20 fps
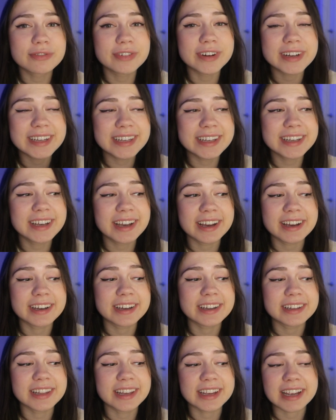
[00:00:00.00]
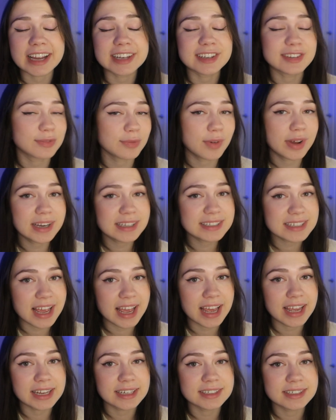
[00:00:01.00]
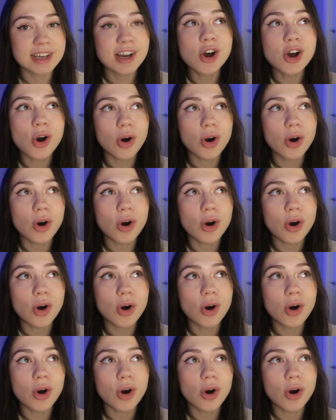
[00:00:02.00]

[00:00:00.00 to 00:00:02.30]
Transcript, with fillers: freaking good. Like, I didn't want it to end.